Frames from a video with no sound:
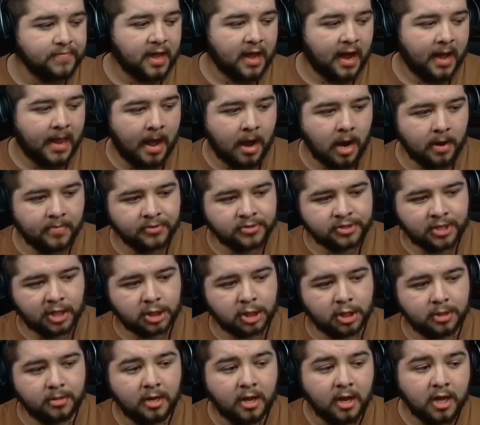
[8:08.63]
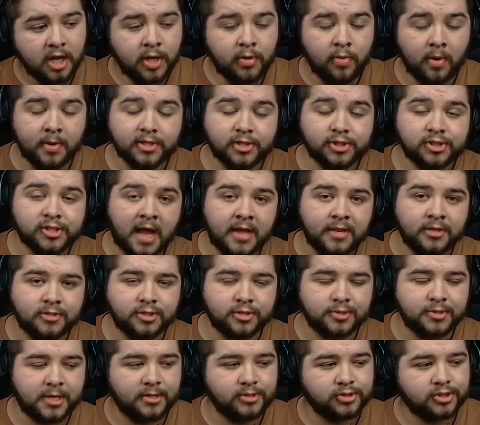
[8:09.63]
And out of possession, you want a standard
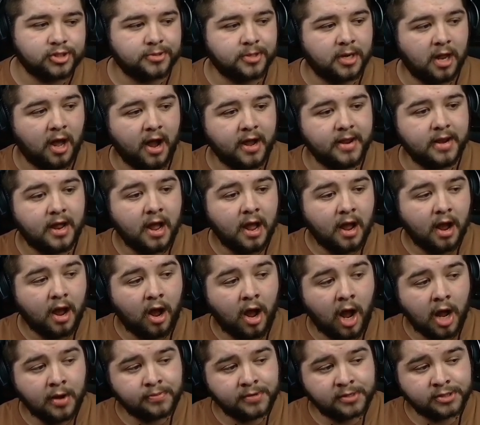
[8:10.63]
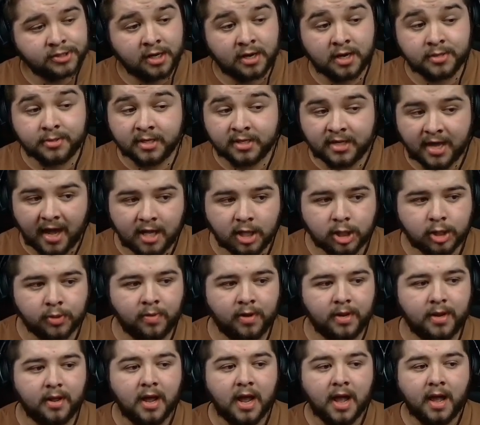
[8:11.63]
defensive line, a high press line of
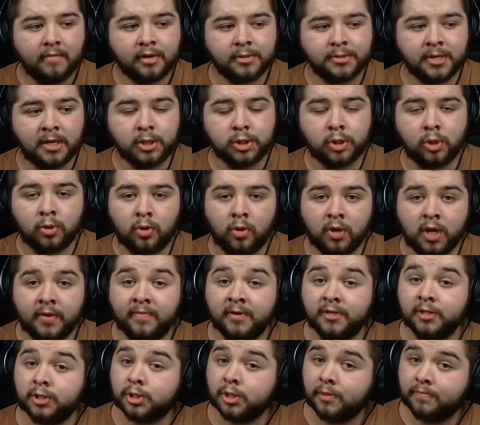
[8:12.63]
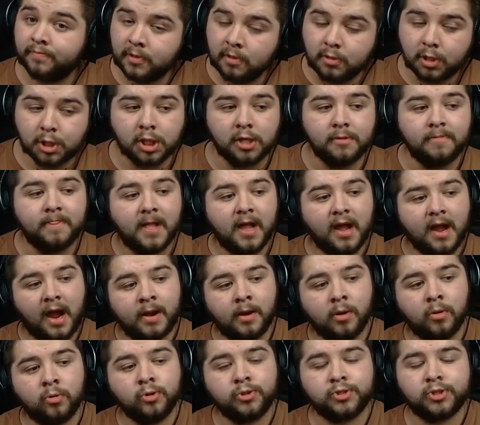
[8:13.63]
engagement, preferential goalkeeper distribution, and
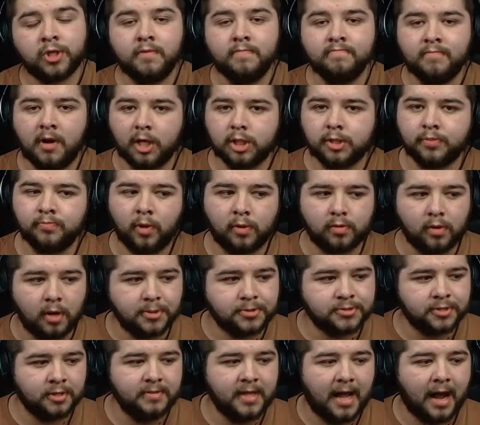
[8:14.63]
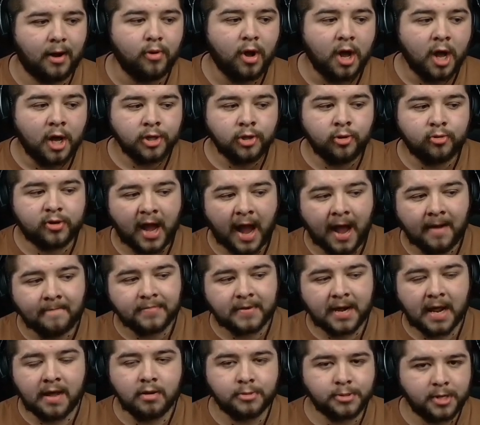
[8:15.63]
also much more often. Now, you can
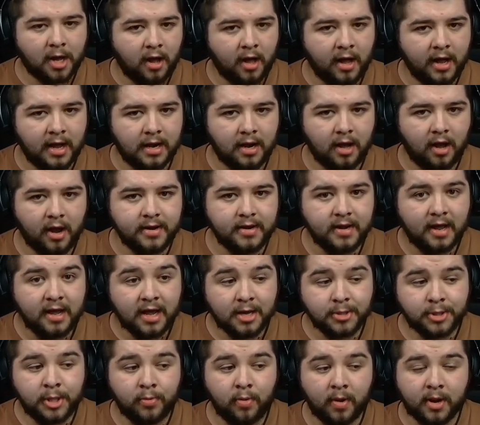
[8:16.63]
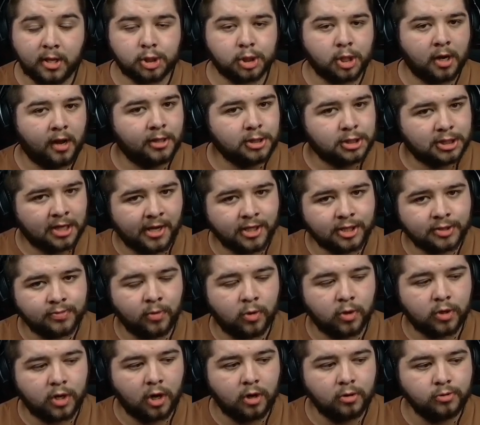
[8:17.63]
play with a higher line if you want to try and chase
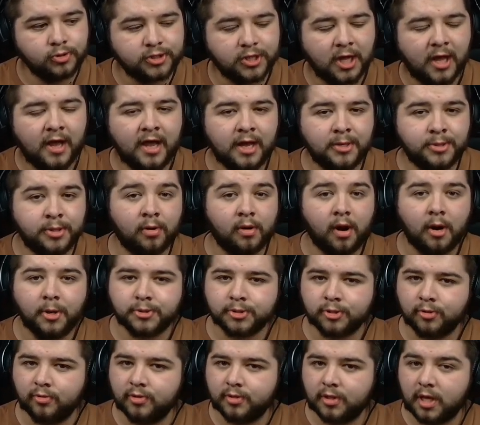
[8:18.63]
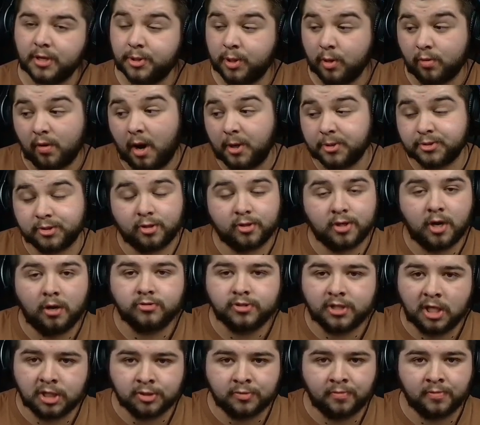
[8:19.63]
more goals. If you're after a goal
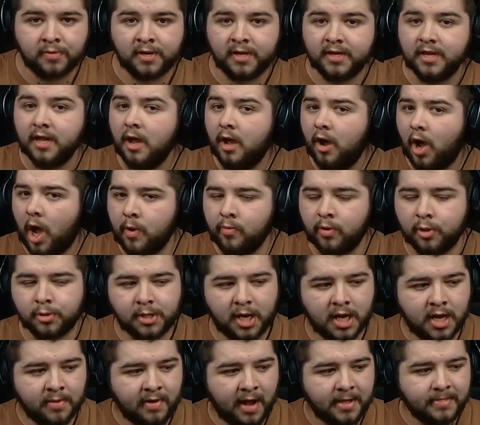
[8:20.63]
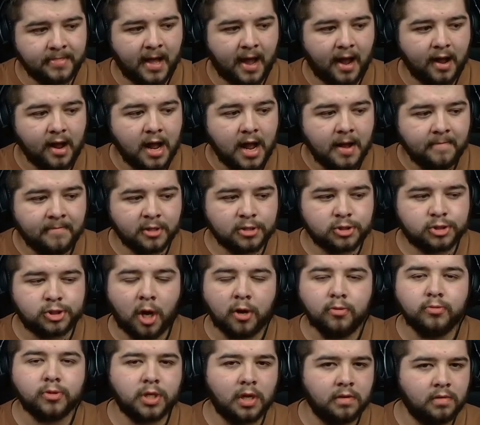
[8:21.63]
desperately, I would recommend that. But
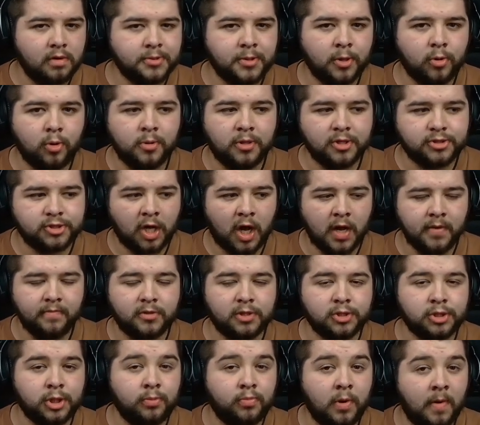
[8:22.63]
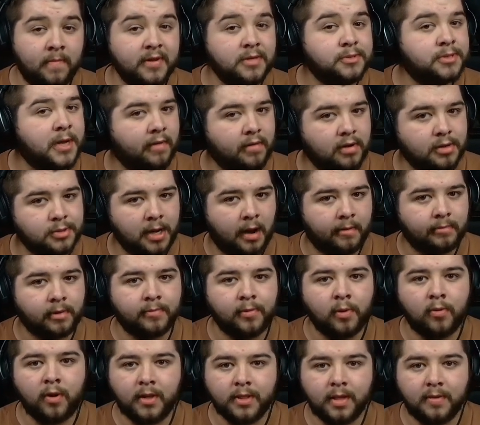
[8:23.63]
don't go with it all the time, because you will be very
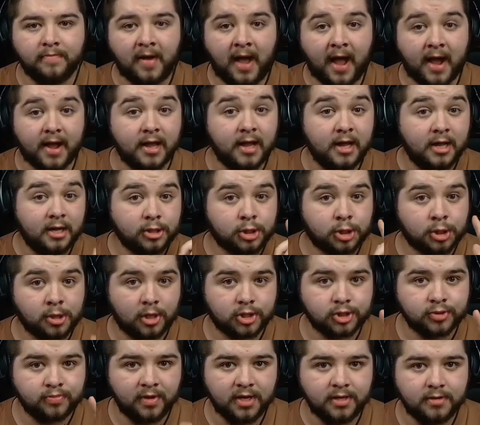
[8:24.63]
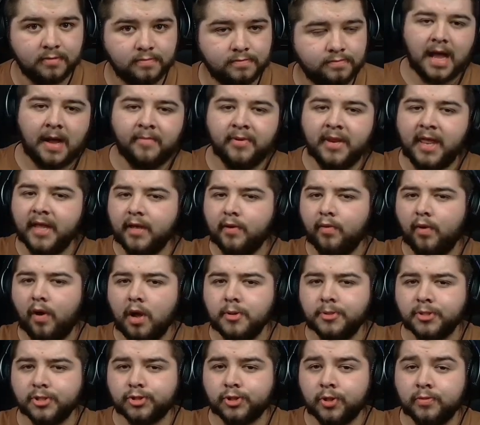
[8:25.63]
vulnerable at the back. Trust me. And we then go
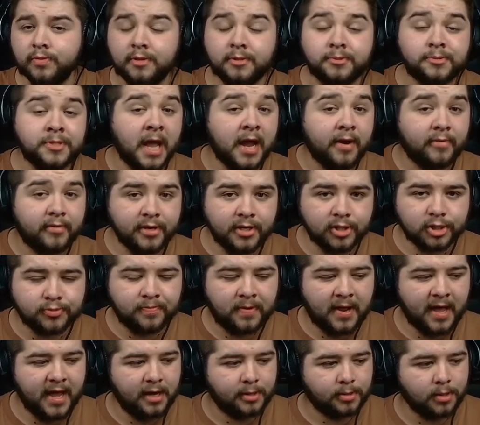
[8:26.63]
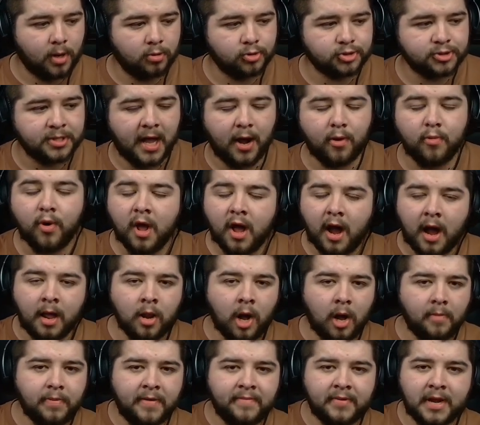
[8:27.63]
over to the various player roles. Now, a
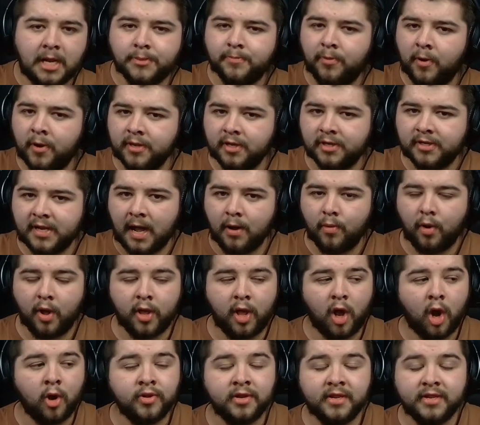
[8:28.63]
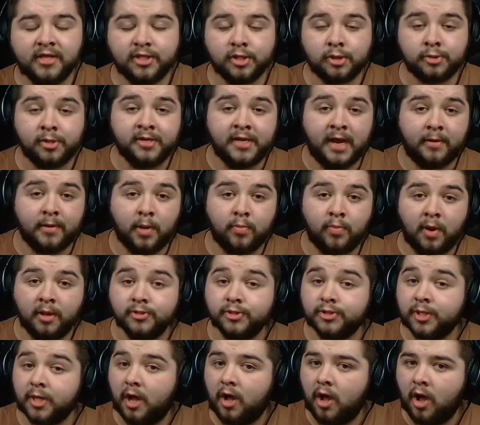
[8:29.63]
lot of people have pointed out I only need to read out the
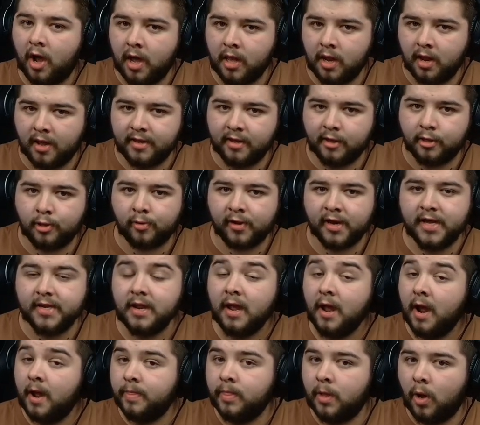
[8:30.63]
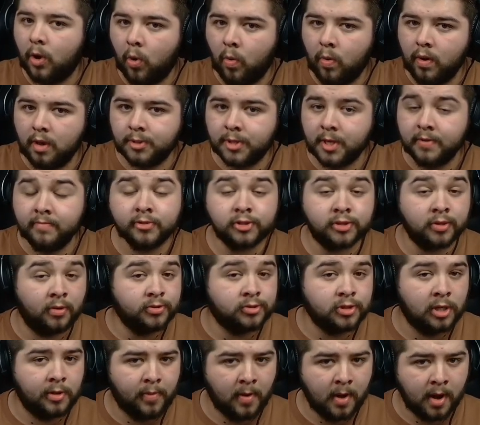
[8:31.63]
ones that are highlighted green, not all of them, so I
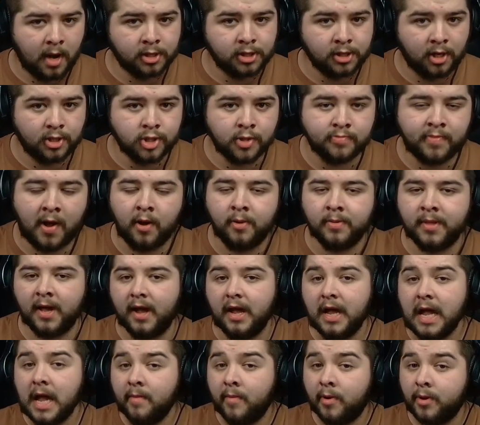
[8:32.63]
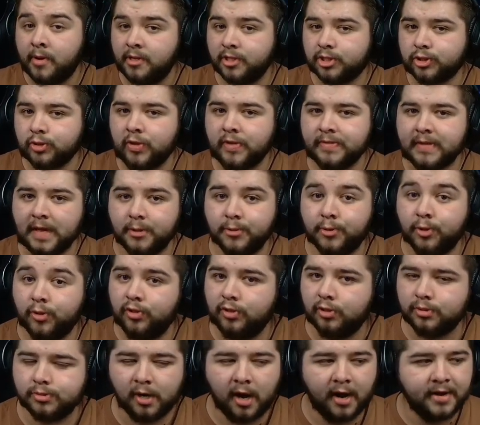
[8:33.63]
do apologise about that. We're going to tweak that for
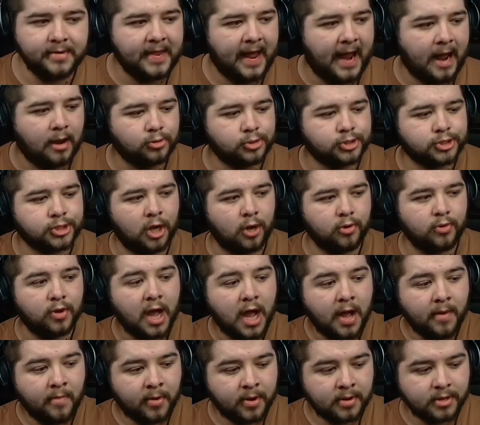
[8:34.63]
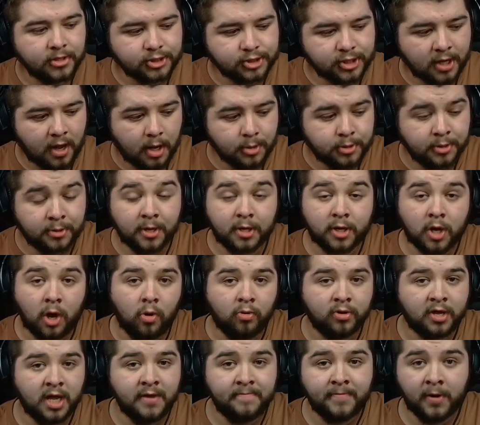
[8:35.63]
you right now. So, we're going to start off with the
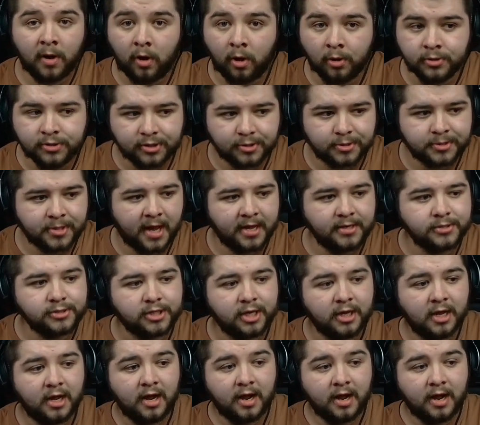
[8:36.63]
goalkeeper on defend.